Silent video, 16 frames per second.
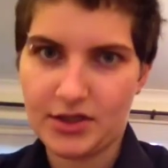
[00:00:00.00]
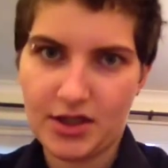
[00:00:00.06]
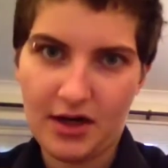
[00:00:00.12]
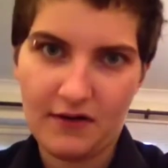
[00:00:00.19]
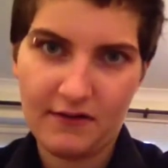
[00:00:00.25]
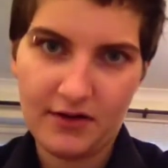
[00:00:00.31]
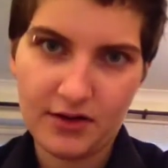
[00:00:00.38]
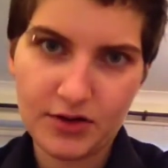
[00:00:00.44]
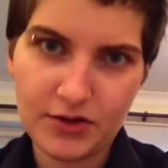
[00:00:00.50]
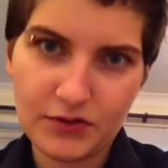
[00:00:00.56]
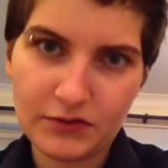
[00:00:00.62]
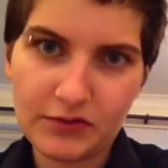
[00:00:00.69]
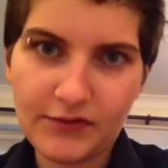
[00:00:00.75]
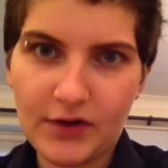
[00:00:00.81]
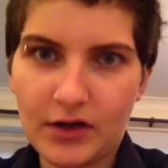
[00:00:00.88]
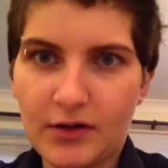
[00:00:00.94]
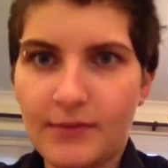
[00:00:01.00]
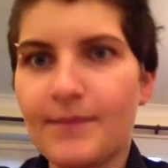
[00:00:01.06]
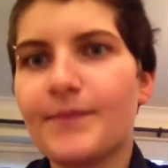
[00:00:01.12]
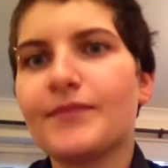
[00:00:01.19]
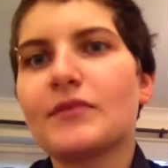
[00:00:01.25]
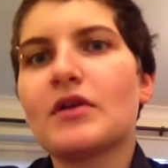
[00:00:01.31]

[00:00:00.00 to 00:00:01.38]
area, Chalk Farm.